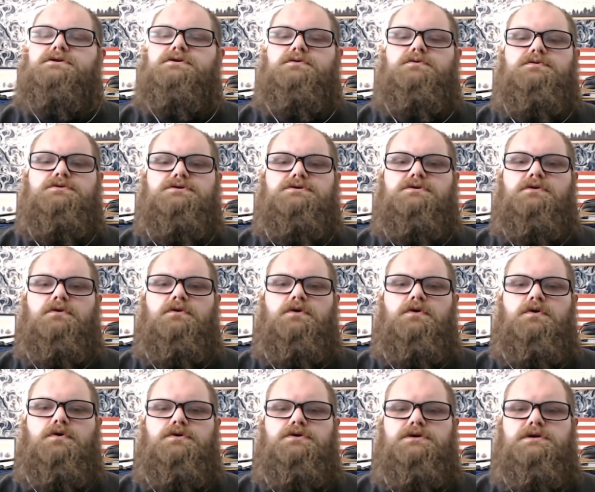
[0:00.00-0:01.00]
to
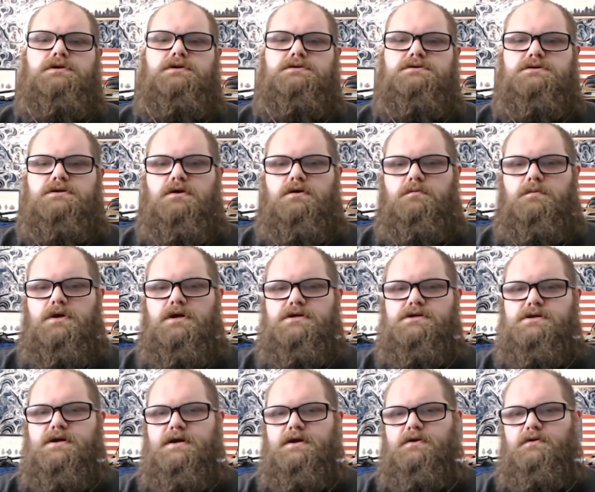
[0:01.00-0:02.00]
solutions on my
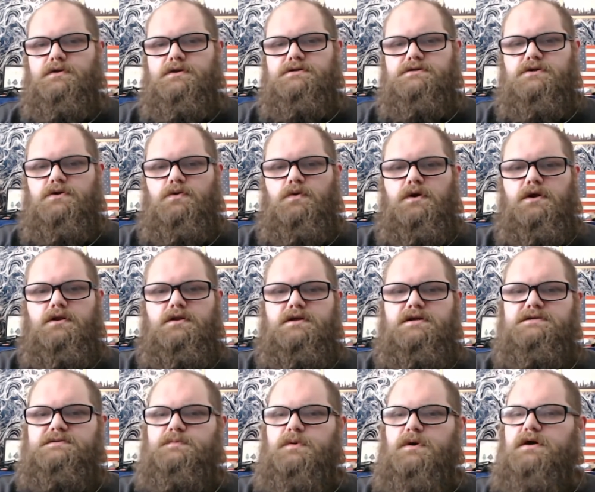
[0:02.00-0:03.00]
channel as quickly
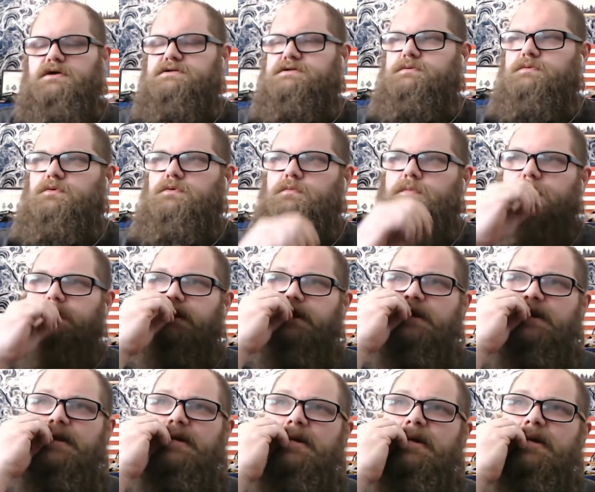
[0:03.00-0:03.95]
as possible, but